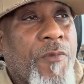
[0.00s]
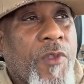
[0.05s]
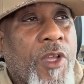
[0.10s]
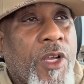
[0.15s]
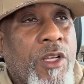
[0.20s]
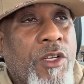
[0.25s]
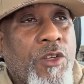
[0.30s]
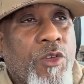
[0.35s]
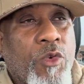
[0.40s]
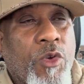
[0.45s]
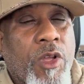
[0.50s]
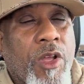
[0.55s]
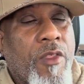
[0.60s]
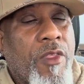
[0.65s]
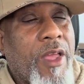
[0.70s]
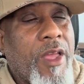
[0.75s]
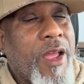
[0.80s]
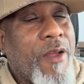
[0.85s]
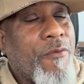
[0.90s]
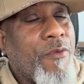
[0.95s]
Undoing of
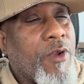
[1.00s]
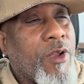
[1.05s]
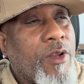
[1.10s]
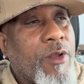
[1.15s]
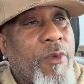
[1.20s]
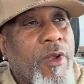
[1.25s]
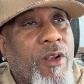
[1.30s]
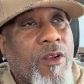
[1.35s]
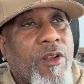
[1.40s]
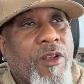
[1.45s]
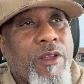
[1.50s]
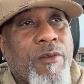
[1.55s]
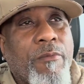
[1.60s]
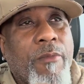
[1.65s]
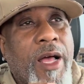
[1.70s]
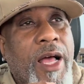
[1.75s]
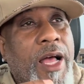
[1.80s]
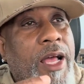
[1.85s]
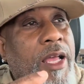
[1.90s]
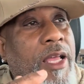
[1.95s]
the African-American
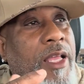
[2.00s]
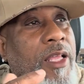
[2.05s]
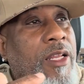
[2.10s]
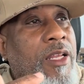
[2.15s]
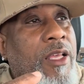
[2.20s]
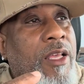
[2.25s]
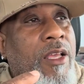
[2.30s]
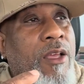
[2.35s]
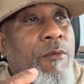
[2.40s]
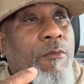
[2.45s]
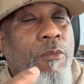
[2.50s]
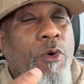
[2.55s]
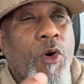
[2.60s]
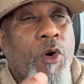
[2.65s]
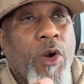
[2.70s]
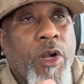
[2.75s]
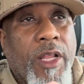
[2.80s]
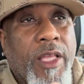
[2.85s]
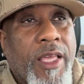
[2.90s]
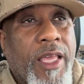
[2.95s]
Mind,
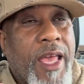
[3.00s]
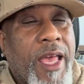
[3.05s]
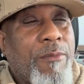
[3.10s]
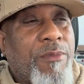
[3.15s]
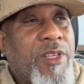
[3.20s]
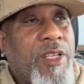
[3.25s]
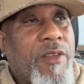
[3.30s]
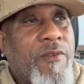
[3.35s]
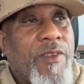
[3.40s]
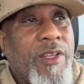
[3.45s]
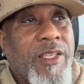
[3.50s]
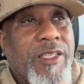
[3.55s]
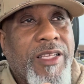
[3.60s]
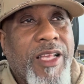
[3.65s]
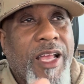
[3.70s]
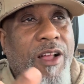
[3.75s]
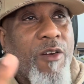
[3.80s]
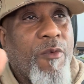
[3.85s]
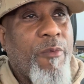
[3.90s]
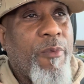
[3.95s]
Born in Captivity,
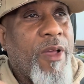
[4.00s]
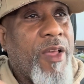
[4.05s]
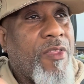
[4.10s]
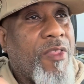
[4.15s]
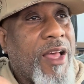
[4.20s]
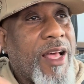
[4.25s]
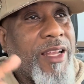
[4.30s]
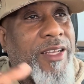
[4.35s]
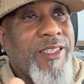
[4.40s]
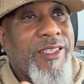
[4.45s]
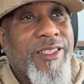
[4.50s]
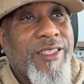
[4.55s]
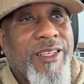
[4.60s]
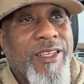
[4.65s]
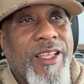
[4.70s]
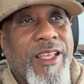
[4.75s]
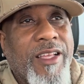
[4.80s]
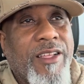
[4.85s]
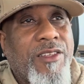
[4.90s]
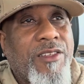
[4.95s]
Psychopathology as a The
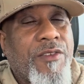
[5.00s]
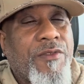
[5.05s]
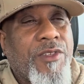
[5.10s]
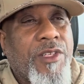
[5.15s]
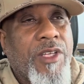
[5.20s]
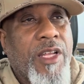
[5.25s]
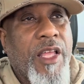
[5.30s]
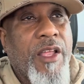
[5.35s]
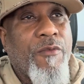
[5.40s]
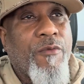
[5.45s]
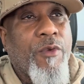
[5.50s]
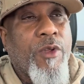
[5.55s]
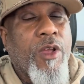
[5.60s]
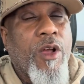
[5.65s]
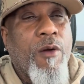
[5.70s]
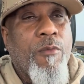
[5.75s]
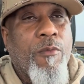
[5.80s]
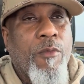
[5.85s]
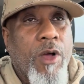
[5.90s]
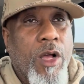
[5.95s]
Legacy of Slavery,
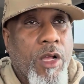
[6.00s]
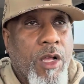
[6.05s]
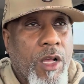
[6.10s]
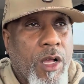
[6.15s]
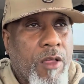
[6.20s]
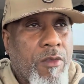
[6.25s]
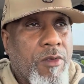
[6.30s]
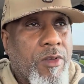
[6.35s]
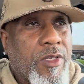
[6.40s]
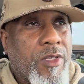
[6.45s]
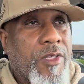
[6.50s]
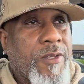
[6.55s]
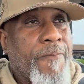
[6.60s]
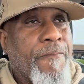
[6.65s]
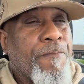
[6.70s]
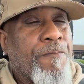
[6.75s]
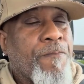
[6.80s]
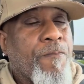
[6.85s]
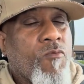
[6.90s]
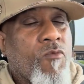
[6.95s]
among others.
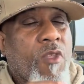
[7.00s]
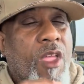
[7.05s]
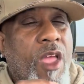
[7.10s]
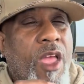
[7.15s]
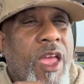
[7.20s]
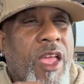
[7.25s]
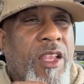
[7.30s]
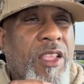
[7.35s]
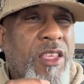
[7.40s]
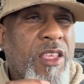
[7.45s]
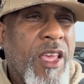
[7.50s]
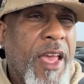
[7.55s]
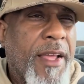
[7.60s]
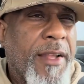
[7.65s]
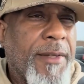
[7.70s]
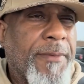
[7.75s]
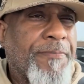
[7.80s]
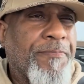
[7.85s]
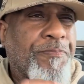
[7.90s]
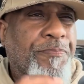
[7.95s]
And yet,
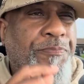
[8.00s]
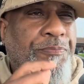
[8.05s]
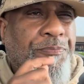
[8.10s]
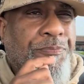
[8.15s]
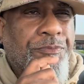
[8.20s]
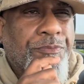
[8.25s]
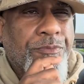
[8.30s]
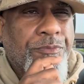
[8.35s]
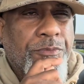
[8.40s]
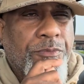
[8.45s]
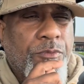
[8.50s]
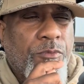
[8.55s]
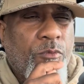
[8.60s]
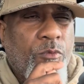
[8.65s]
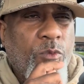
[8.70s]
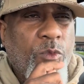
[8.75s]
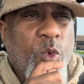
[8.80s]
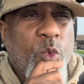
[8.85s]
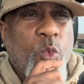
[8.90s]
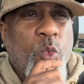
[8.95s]

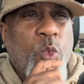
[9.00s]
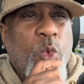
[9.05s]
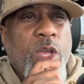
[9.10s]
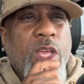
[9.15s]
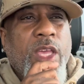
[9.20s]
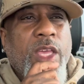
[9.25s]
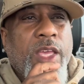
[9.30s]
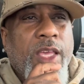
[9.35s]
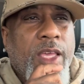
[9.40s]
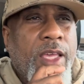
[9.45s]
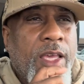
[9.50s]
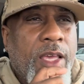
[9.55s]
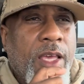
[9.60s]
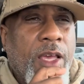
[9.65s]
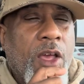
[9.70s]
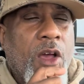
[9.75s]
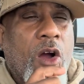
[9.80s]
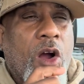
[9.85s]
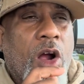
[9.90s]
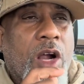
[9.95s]
we
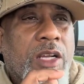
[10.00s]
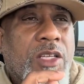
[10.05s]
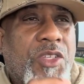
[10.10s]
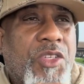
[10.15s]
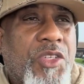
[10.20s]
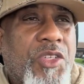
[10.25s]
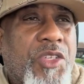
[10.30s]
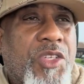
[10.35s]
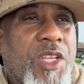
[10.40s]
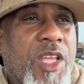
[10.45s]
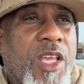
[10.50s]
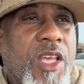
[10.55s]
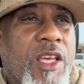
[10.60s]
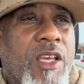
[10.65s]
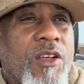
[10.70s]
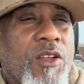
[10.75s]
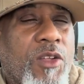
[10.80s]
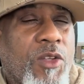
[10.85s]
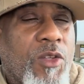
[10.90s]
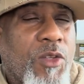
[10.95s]
are
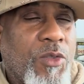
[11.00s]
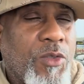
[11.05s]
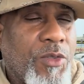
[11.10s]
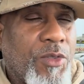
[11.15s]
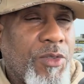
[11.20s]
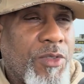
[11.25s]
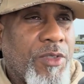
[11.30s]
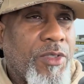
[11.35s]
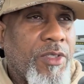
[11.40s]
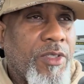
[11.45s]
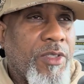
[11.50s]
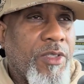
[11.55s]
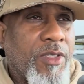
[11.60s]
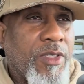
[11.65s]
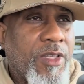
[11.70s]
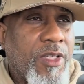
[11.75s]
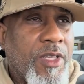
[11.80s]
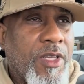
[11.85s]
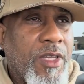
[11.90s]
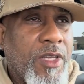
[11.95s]
still
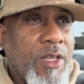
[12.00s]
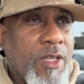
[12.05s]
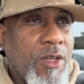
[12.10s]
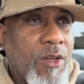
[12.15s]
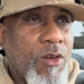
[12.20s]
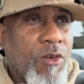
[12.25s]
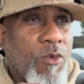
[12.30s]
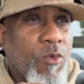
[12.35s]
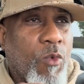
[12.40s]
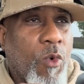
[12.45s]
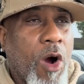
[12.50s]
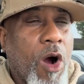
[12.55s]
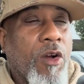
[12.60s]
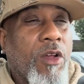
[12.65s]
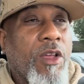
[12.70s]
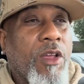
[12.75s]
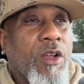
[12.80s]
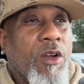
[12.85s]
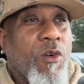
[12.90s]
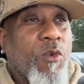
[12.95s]

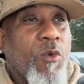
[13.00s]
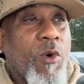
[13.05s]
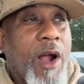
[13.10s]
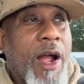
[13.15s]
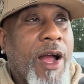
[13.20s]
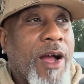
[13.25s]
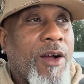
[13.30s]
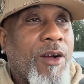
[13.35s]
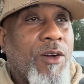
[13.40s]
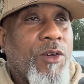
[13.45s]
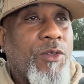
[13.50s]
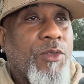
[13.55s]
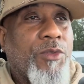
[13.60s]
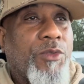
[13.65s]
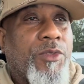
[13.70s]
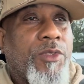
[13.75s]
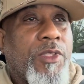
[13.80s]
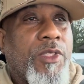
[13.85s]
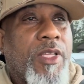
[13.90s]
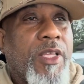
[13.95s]
walking around
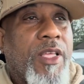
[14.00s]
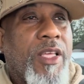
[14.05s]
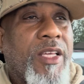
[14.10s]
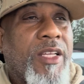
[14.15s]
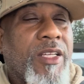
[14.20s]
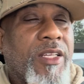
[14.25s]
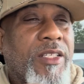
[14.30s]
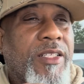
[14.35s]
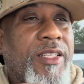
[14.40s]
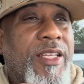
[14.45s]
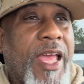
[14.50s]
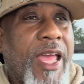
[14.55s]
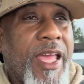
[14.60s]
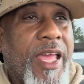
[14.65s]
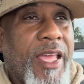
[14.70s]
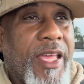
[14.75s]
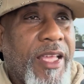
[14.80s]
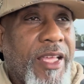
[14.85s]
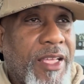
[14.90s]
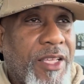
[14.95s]
in a
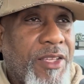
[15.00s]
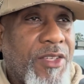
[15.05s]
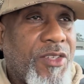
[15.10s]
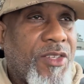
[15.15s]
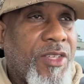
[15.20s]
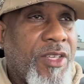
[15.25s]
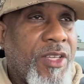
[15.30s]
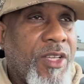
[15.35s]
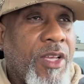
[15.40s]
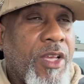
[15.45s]
daze.